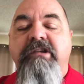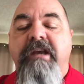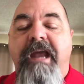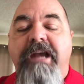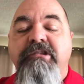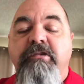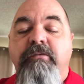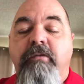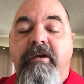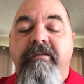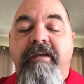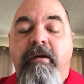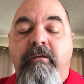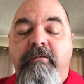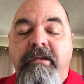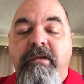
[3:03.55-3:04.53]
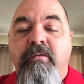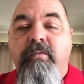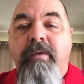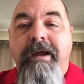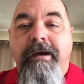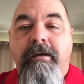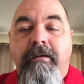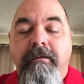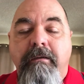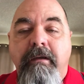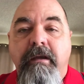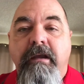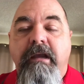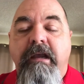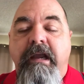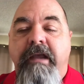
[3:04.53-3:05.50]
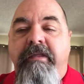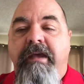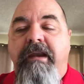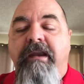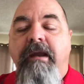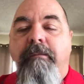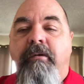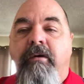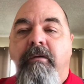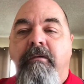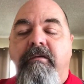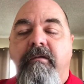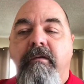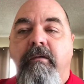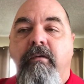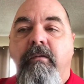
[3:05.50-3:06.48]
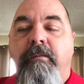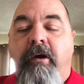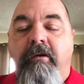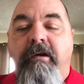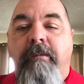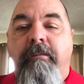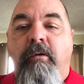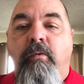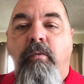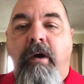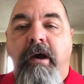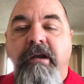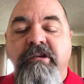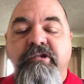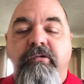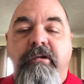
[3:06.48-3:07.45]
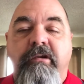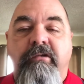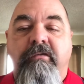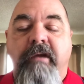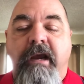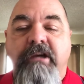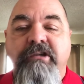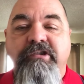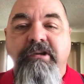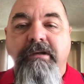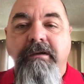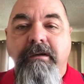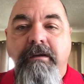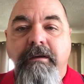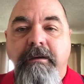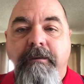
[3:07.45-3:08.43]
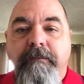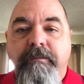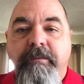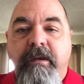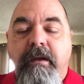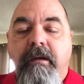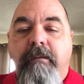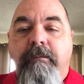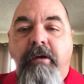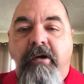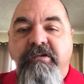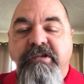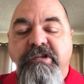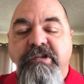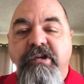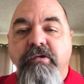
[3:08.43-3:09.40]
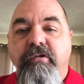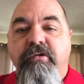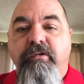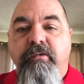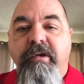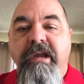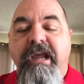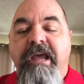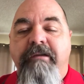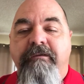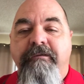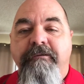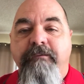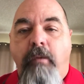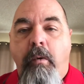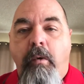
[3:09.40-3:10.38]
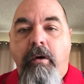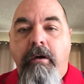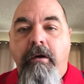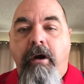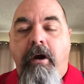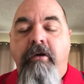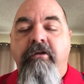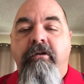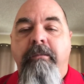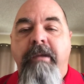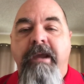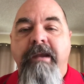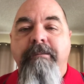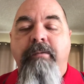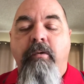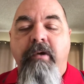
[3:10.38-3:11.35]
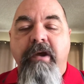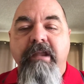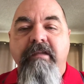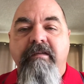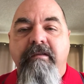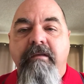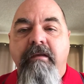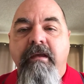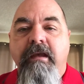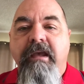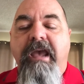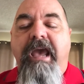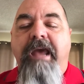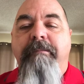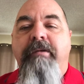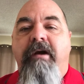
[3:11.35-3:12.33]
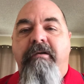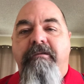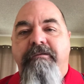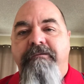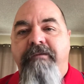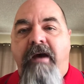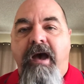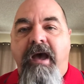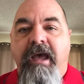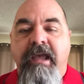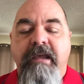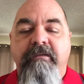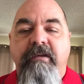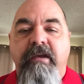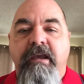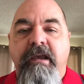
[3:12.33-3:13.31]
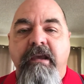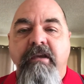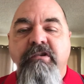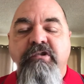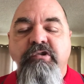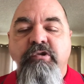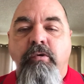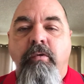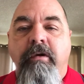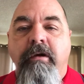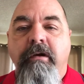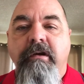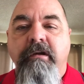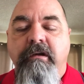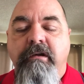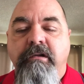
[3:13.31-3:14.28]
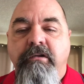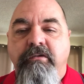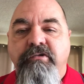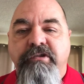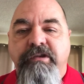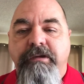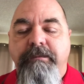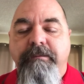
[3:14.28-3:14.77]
And it actually works out really well in that part number 1 is your introduction, parts 2, 3, and 4 are your main points, and part 5 is your conclusion.